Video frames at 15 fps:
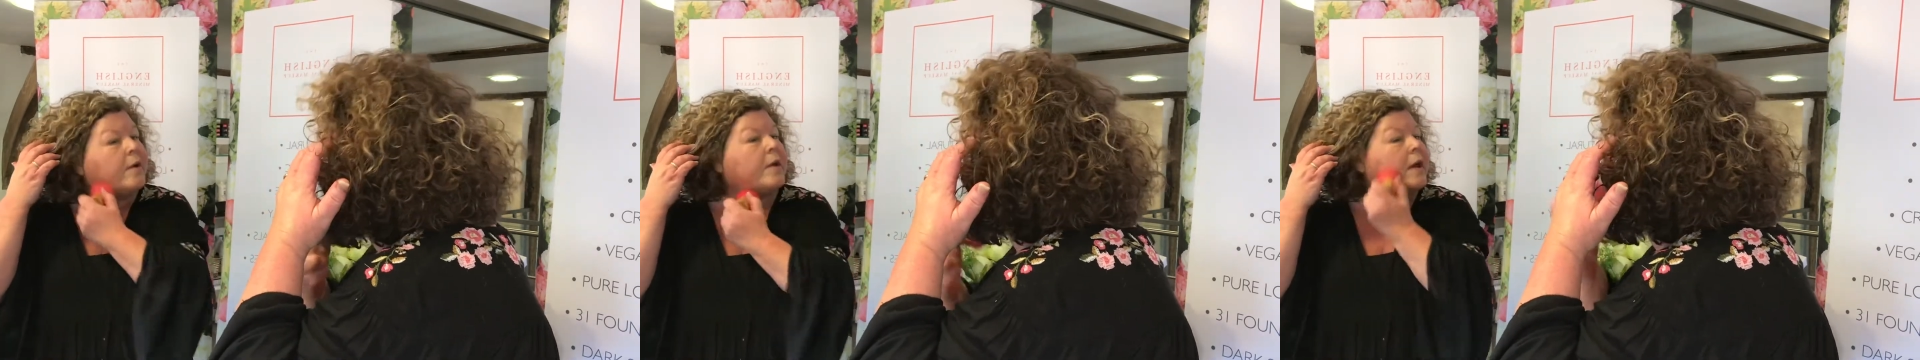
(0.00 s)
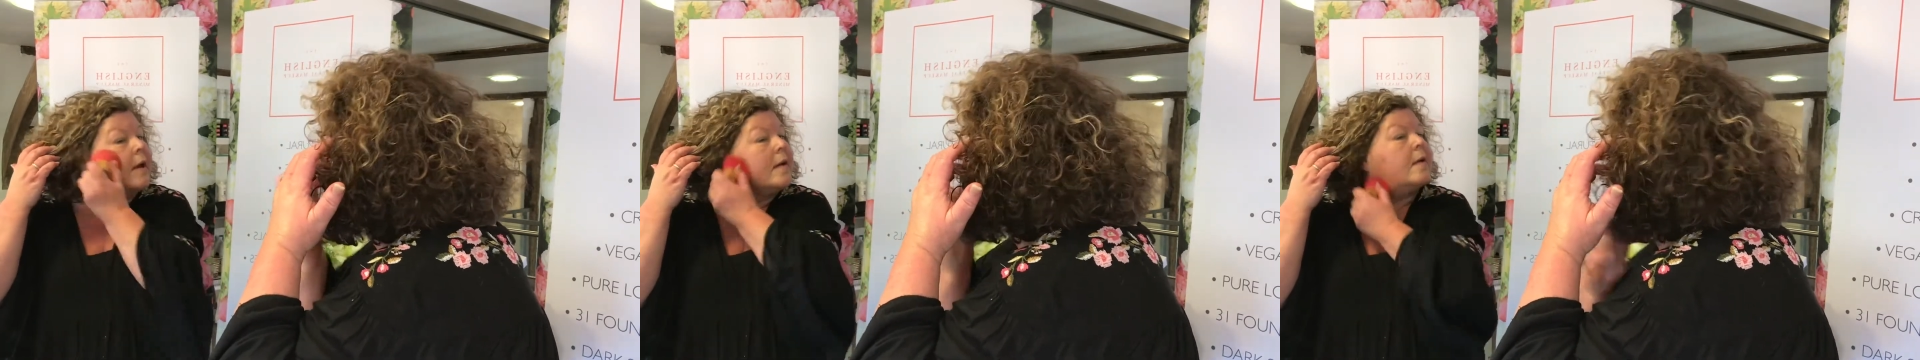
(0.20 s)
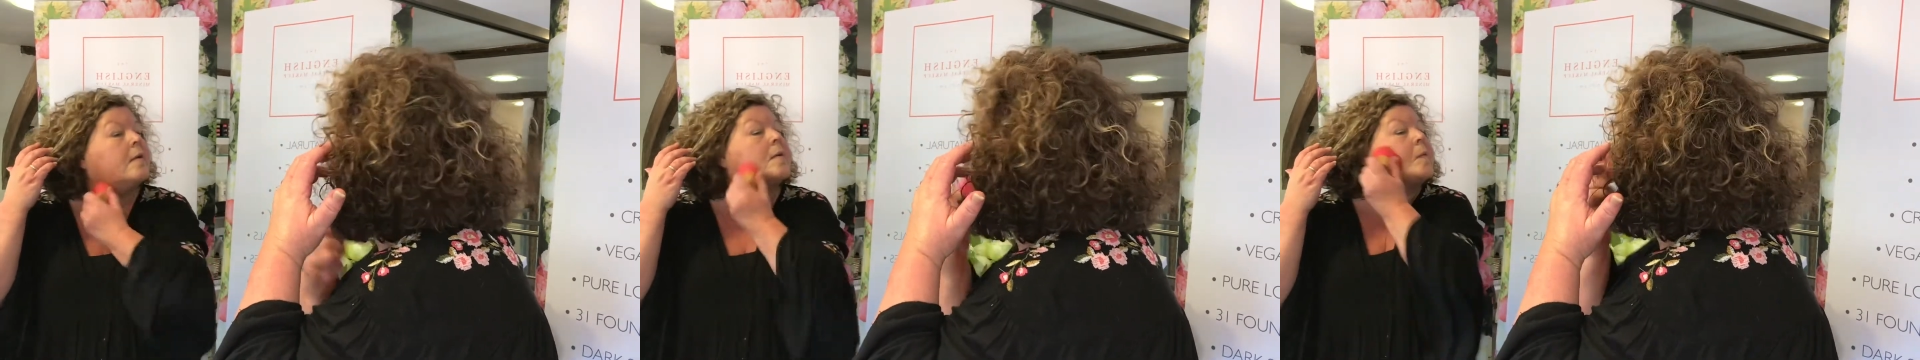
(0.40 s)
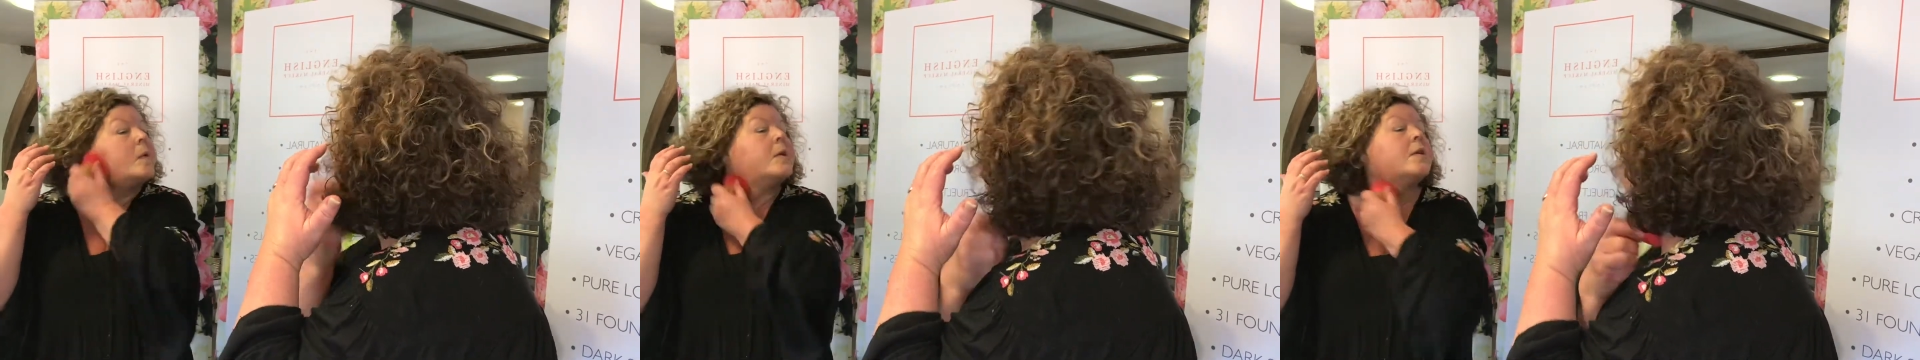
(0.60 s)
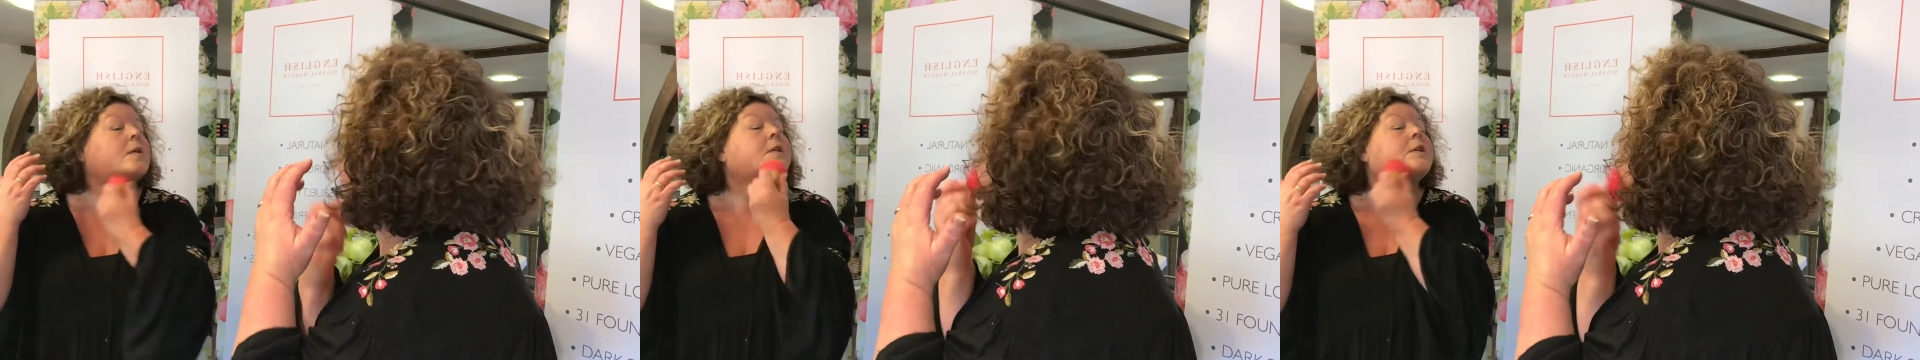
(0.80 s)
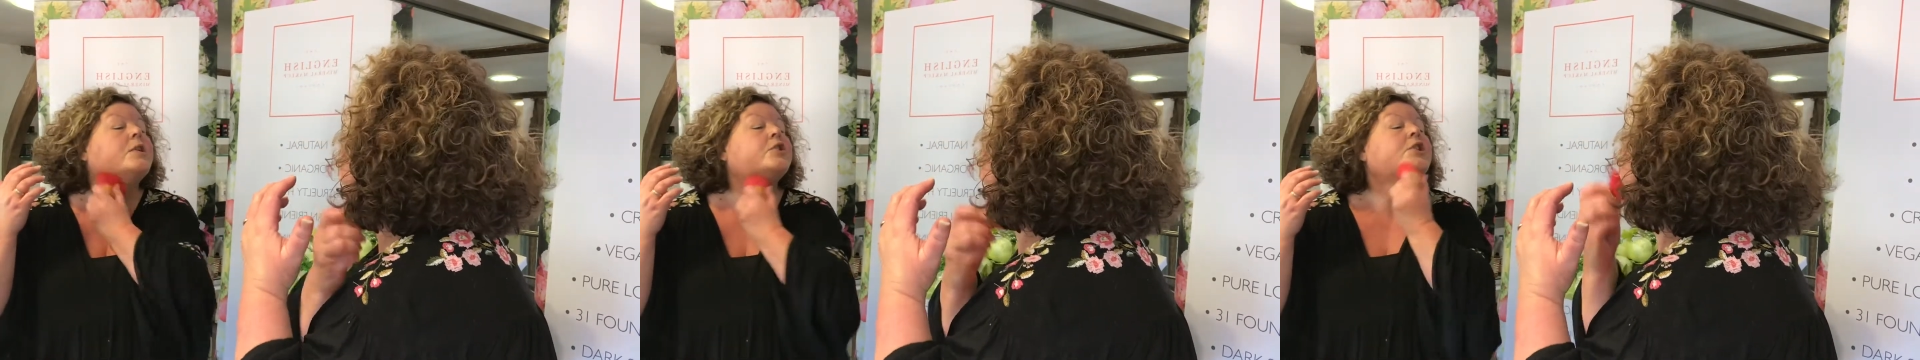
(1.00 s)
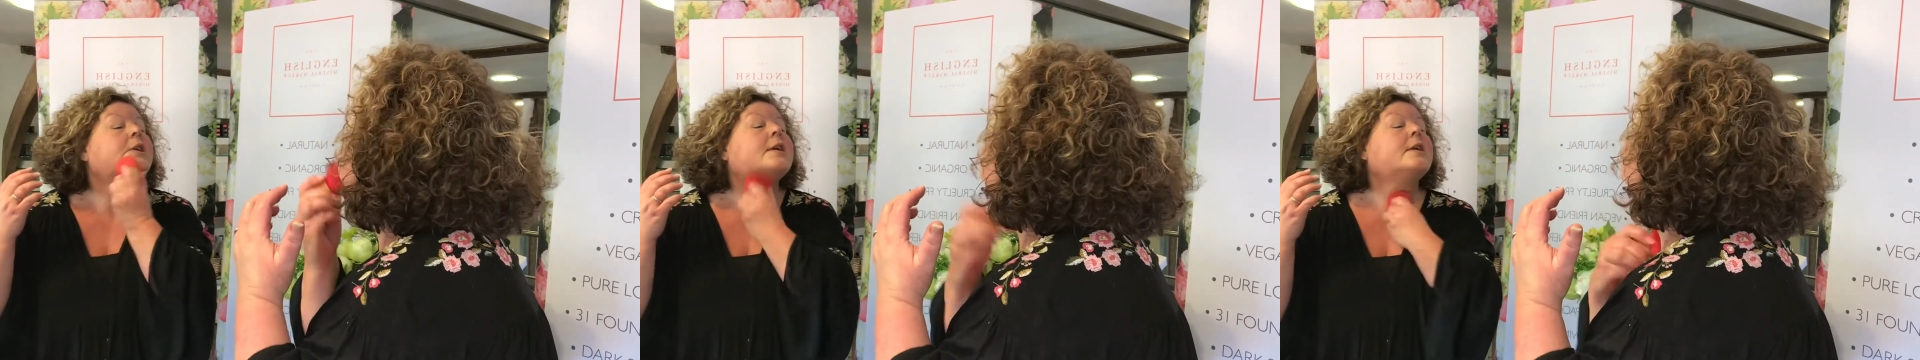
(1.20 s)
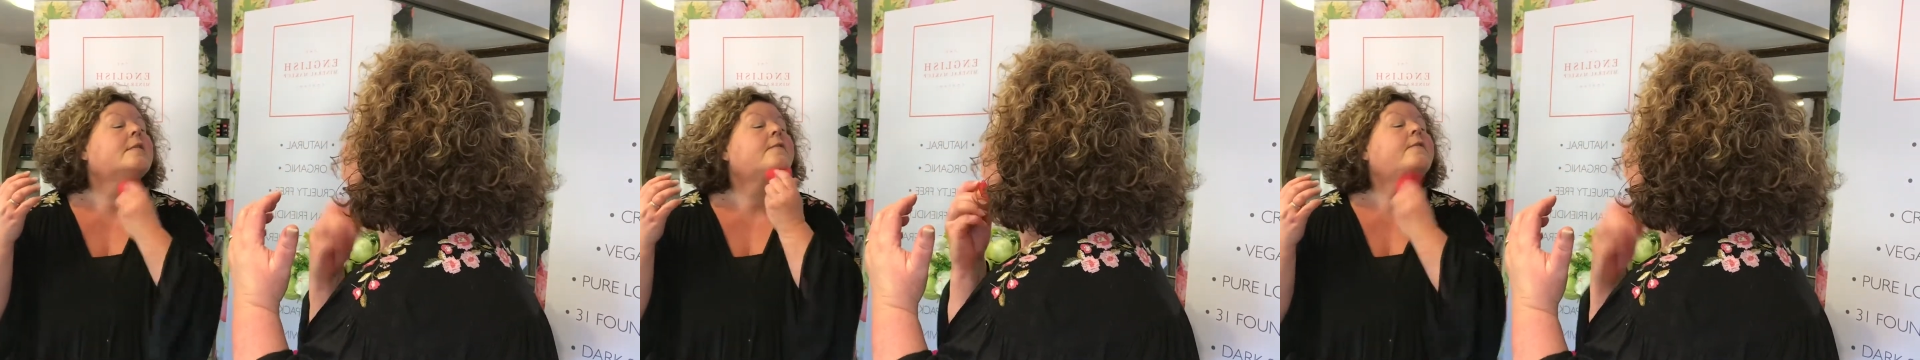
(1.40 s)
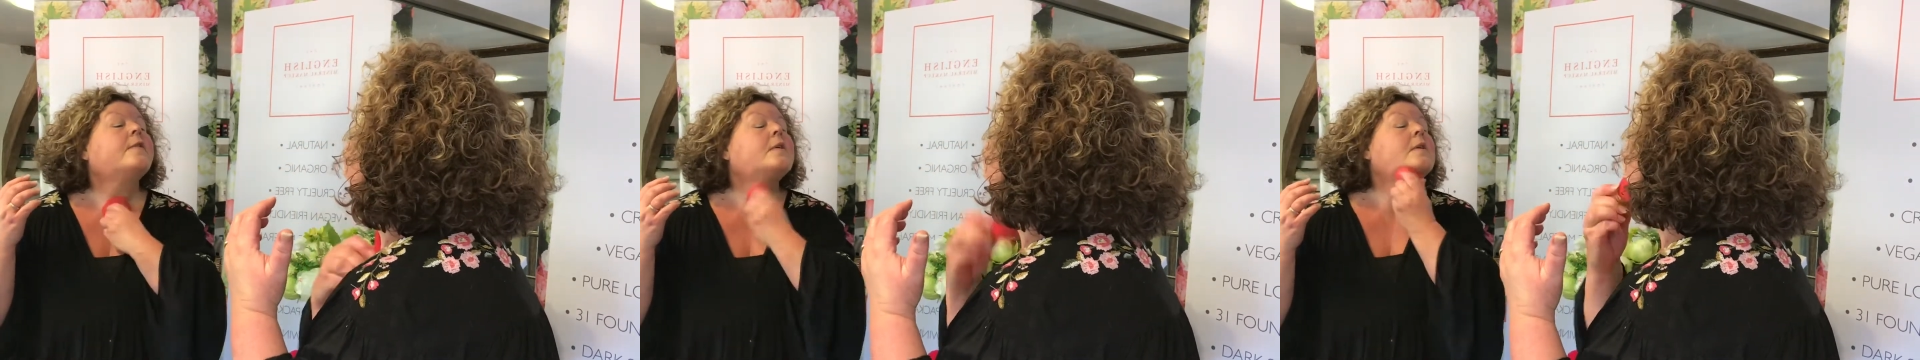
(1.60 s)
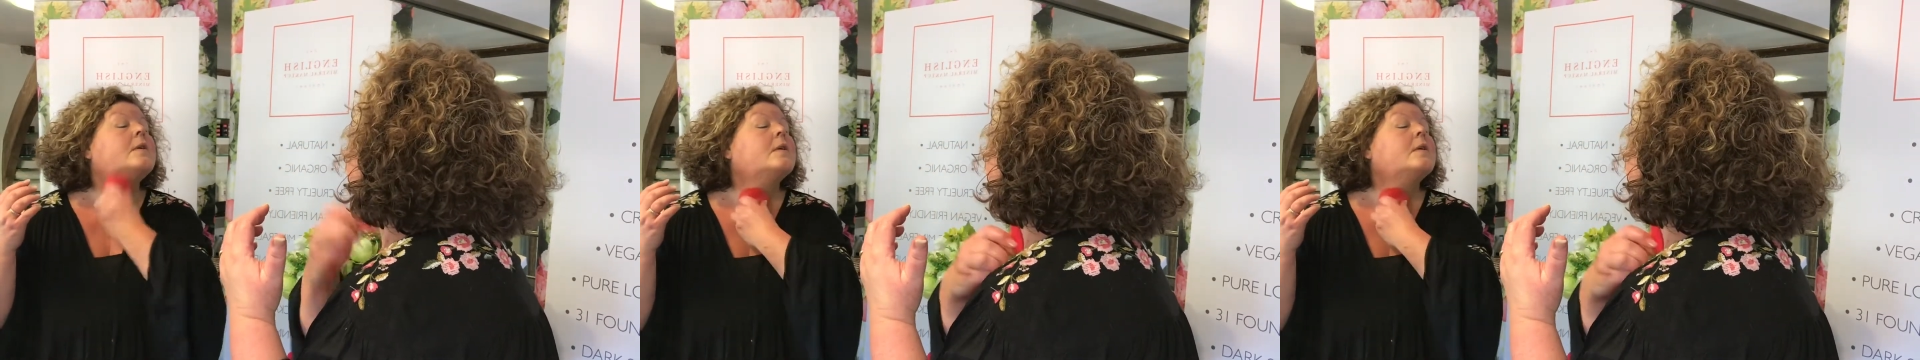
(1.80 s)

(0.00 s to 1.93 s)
you what you can achieve